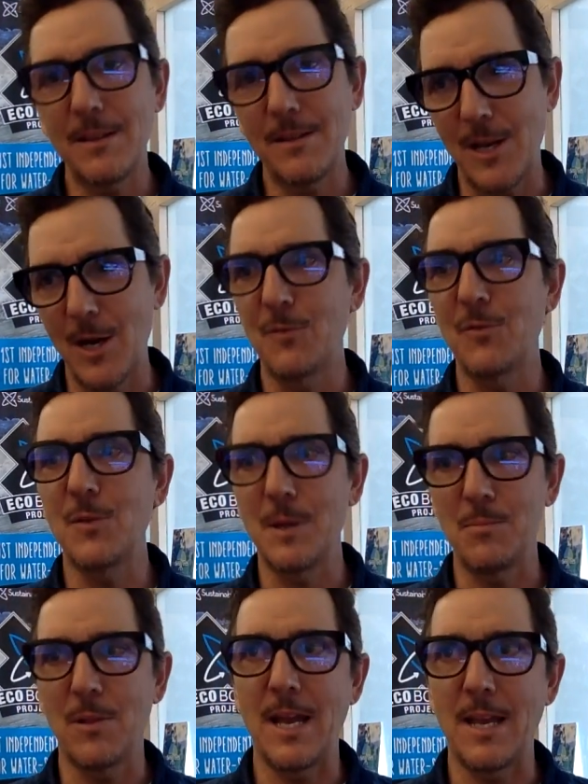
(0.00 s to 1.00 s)
carefully
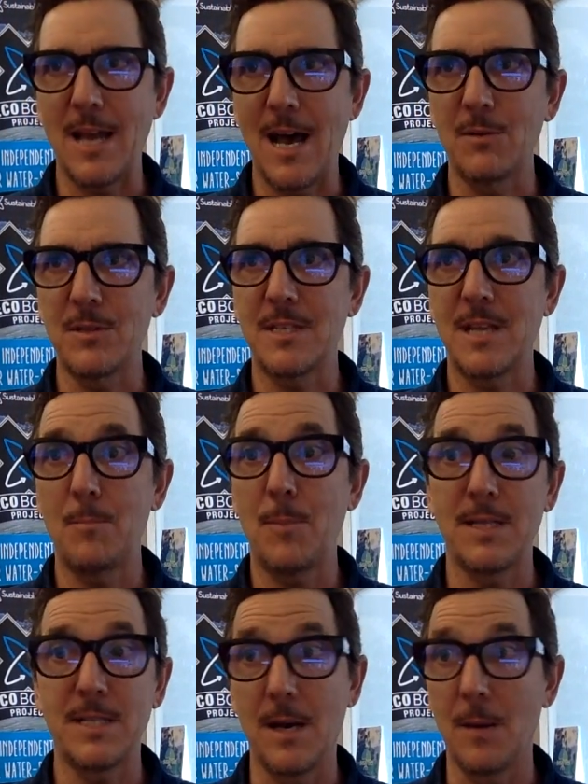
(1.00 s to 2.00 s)
planned out step
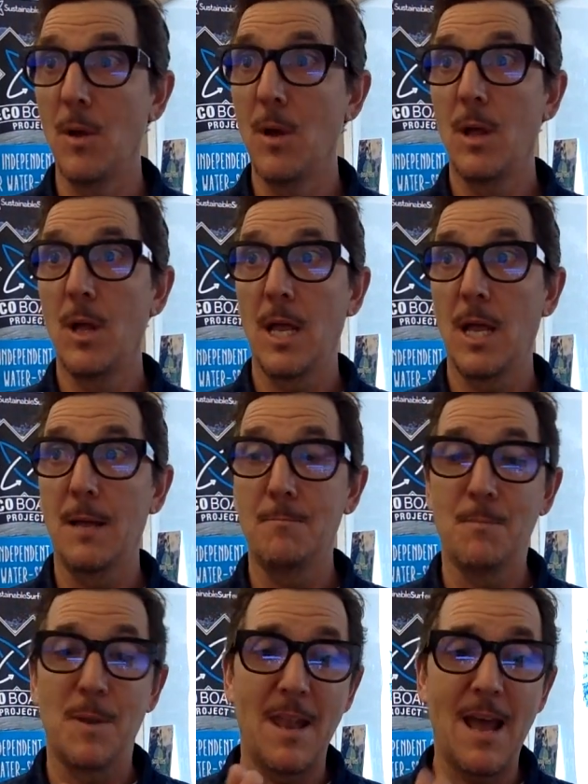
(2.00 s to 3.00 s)
by step.
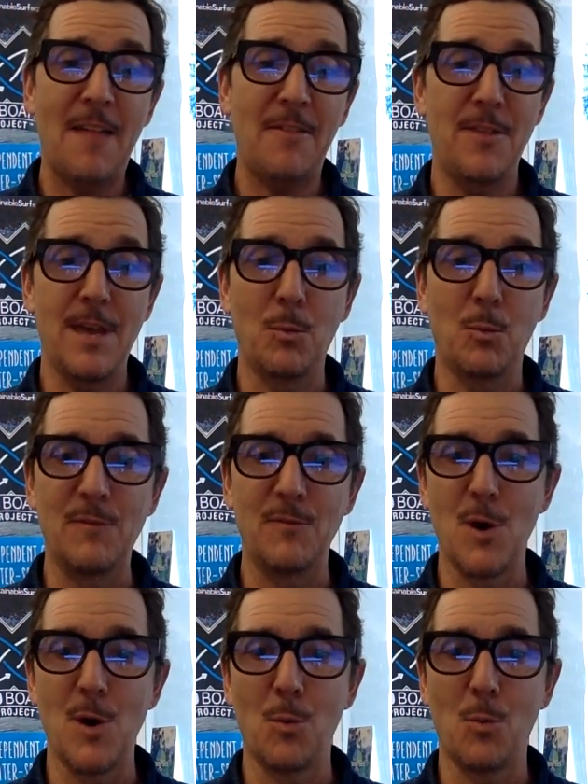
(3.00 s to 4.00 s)
Not that we've
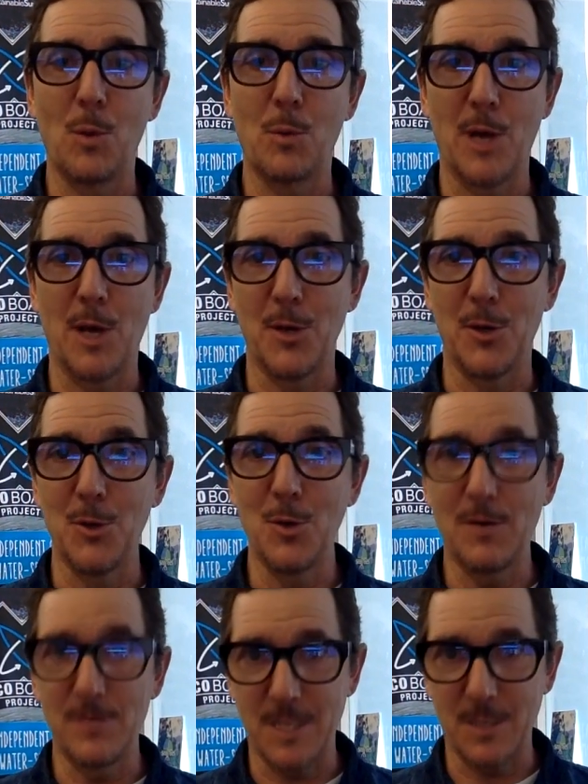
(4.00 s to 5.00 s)
known what we're going to do
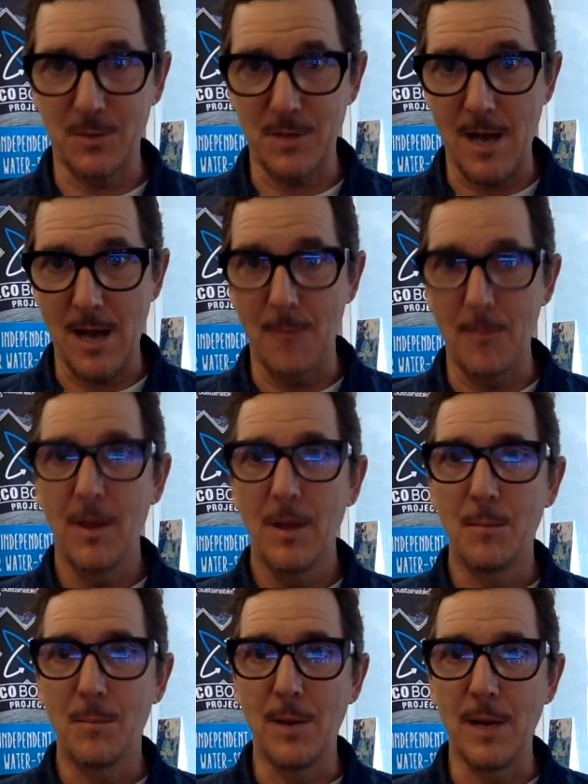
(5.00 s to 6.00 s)
every single time,
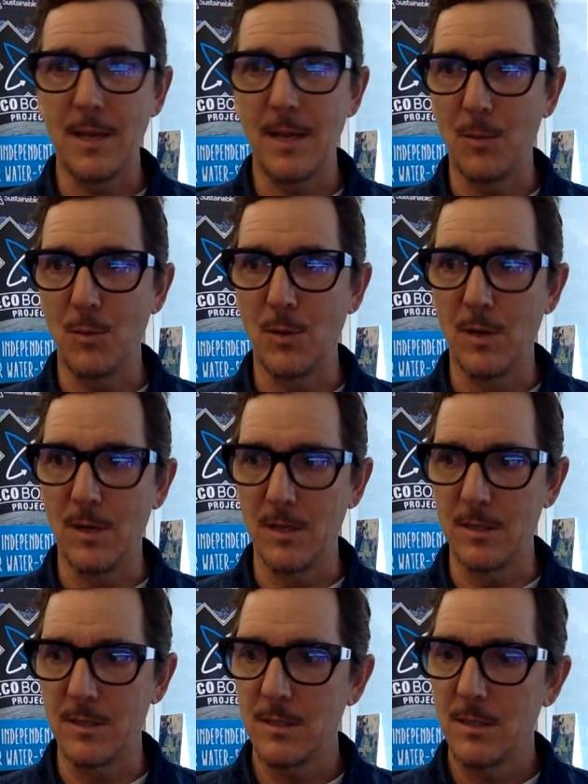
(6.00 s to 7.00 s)
but it
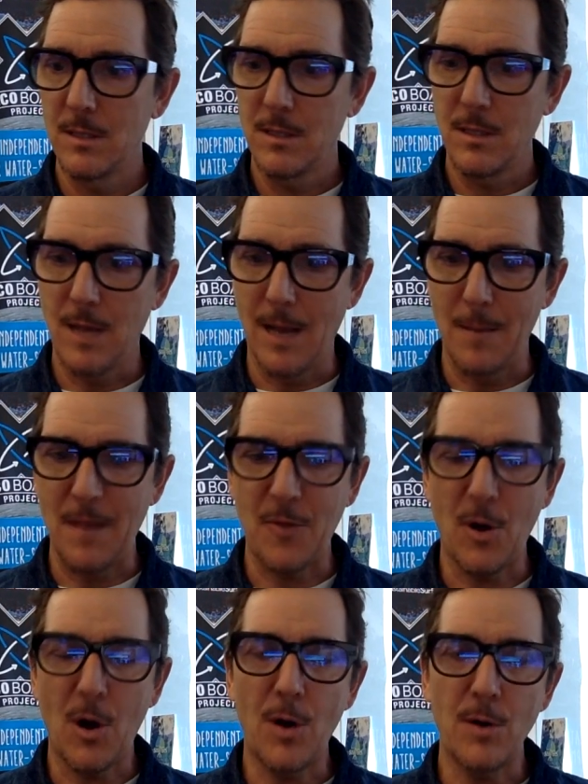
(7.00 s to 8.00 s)
was at the
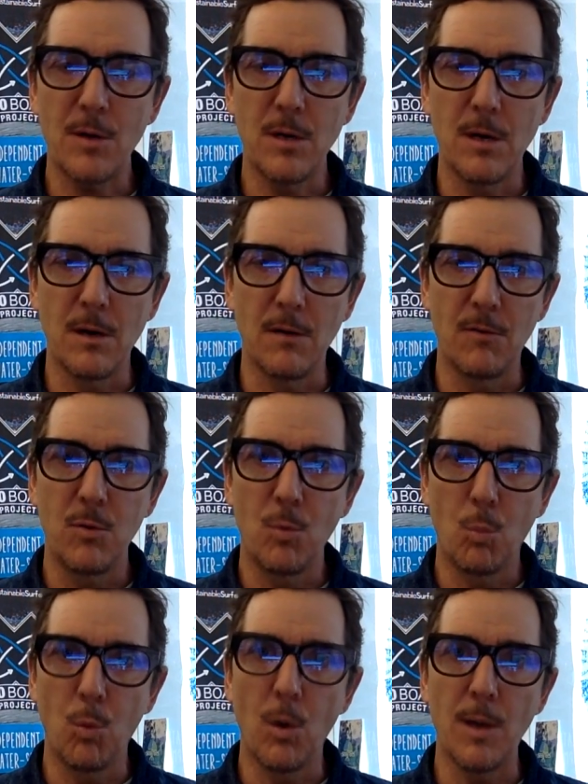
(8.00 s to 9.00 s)
heart of
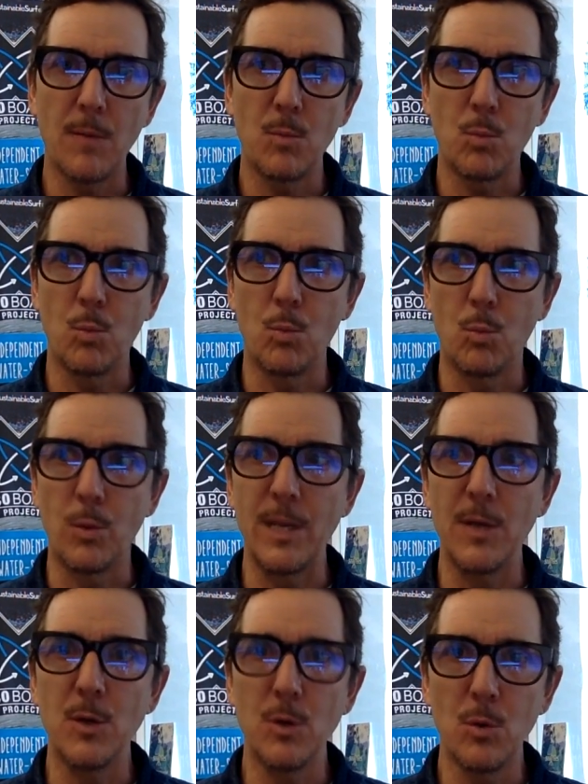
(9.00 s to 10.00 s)
what we
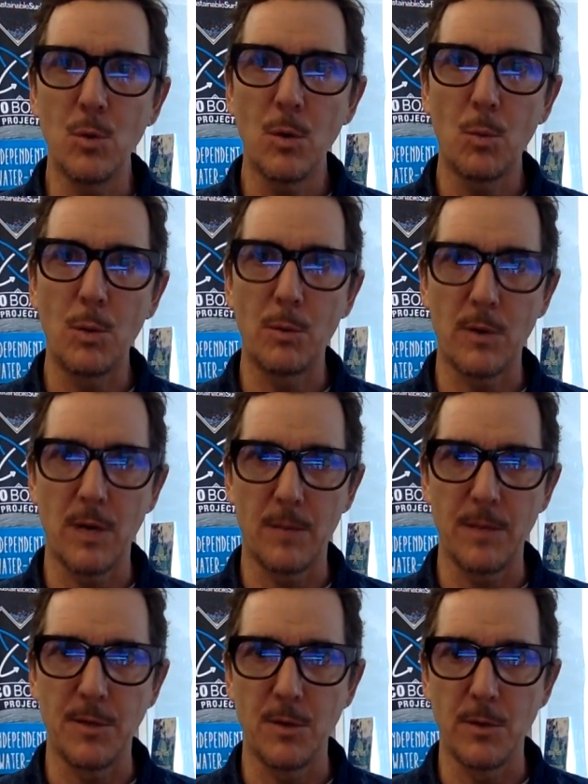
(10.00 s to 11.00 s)
knew we were going to
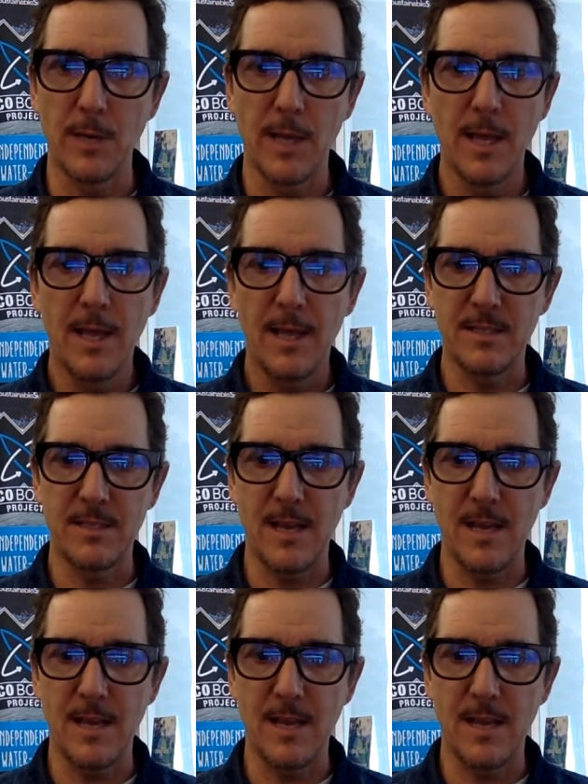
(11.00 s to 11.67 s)
be doing. Is